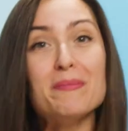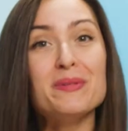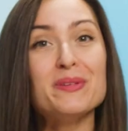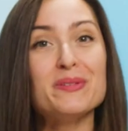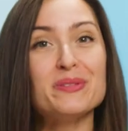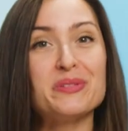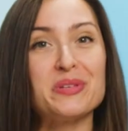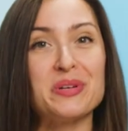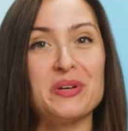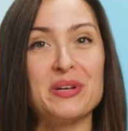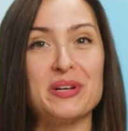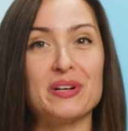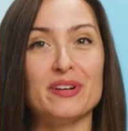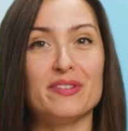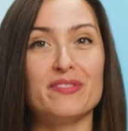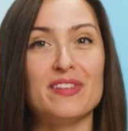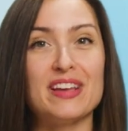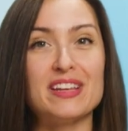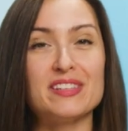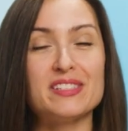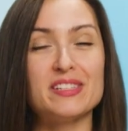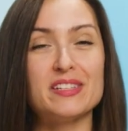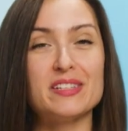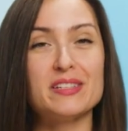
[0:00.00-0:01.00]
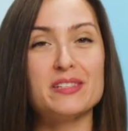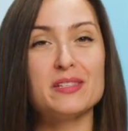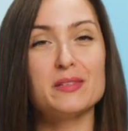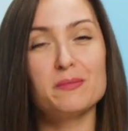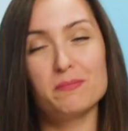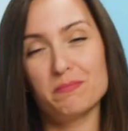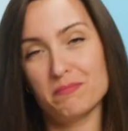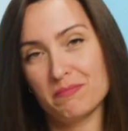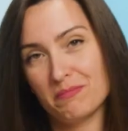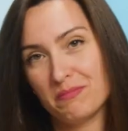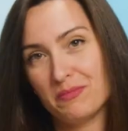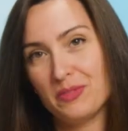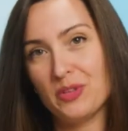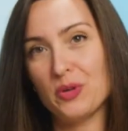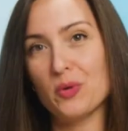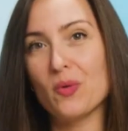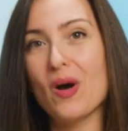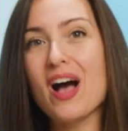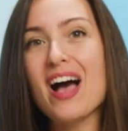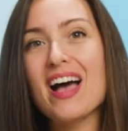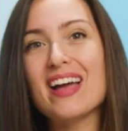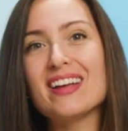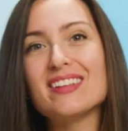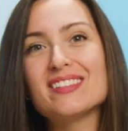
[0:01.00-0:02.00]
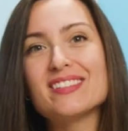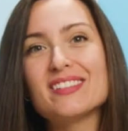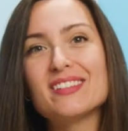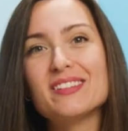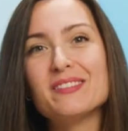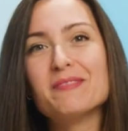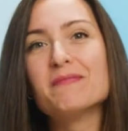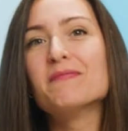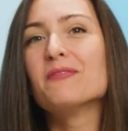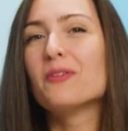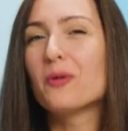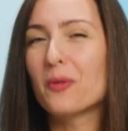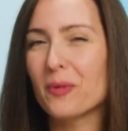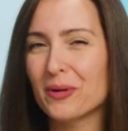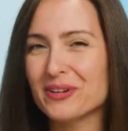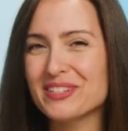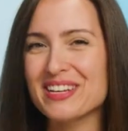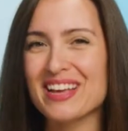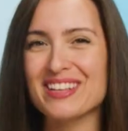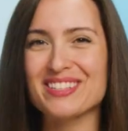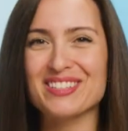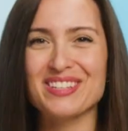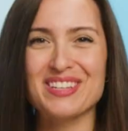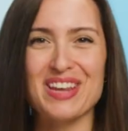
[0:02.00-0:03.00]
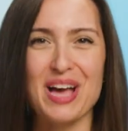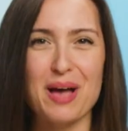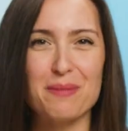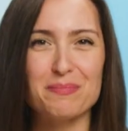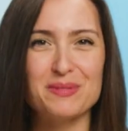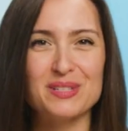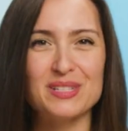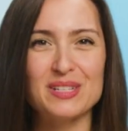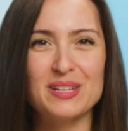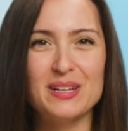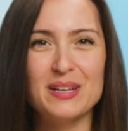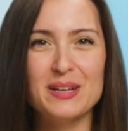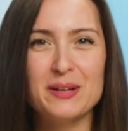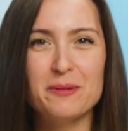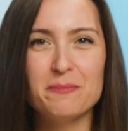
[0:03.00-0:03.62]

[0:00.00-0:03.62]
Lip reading: user interfaces, UIs, or desktops.